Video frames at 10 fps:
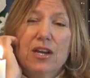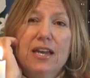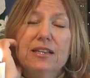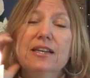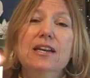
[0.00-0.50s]

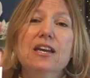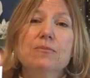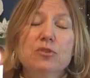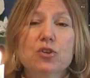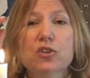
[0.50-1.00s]
and leading
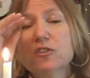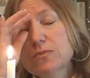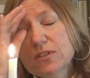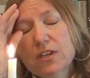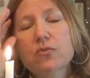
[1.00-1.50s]
up to
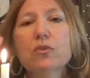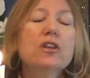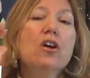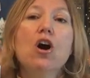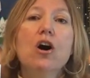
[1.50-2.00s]
Christmas and
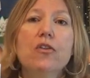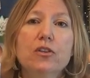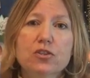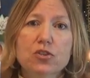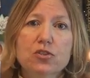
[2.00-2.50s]
really all the
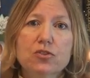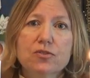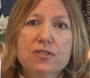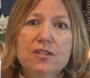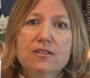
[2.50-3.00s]
liturgical
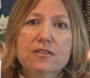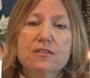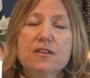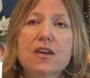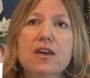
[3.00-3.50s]
seasons